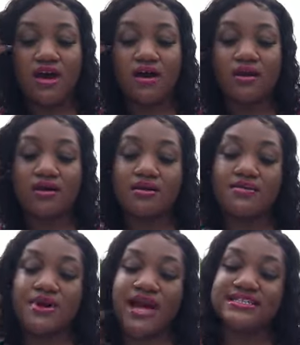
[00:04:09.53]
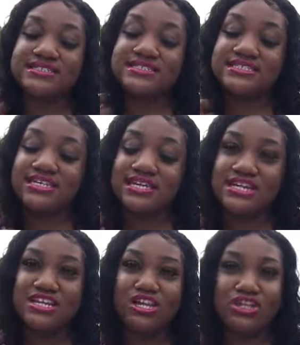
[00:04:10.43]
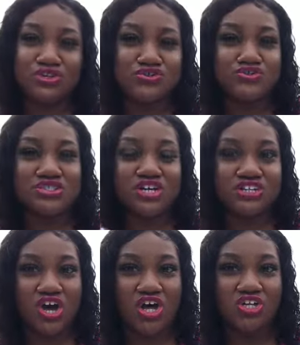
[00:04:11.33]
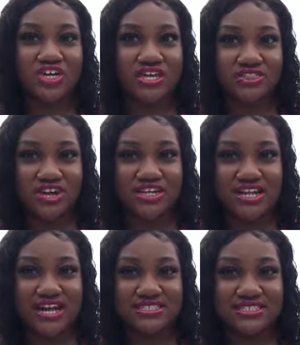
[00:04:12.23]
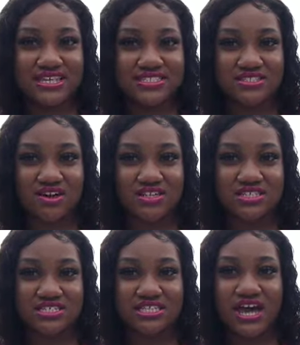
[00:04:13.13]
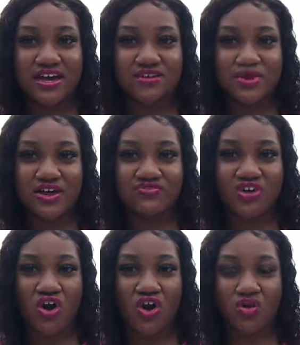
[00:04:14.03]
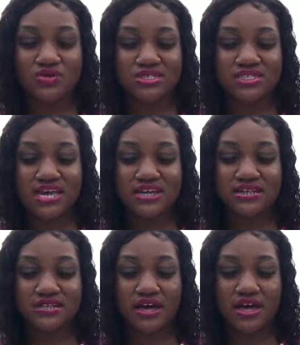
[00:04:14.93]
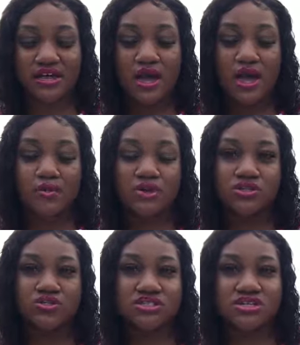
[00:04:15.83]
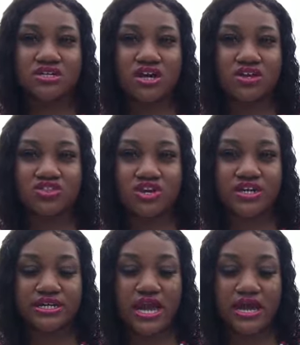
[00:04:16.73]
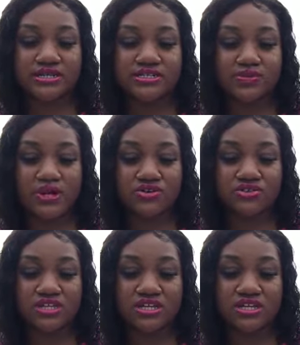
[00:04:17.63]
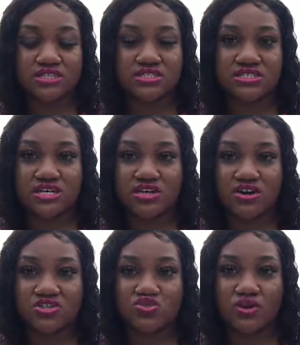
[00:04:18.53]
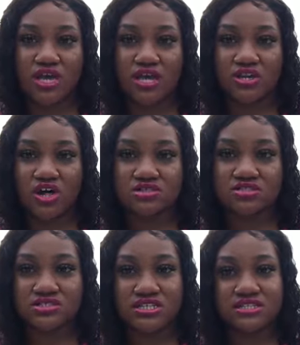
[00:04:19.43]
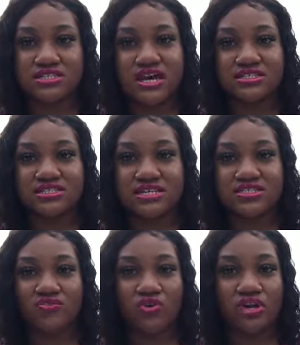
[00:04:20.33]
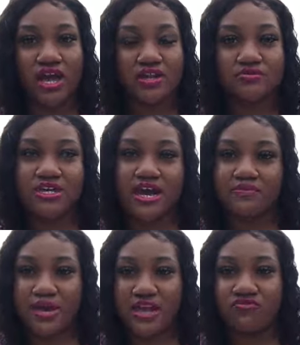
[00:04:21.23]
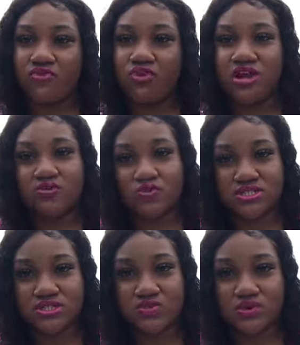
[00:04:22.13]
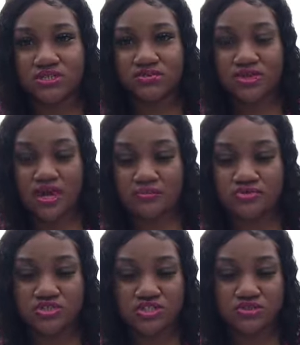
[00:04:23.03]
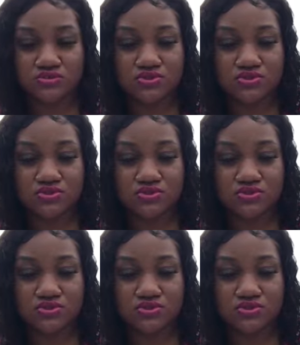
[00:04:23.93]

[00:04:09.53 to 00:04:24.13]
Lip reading: I did lose $1.39 on this item after all was said and done, but losing $1.39 is better than sitting on $28.69 for an item that I paid for and wasn't going to be able to use.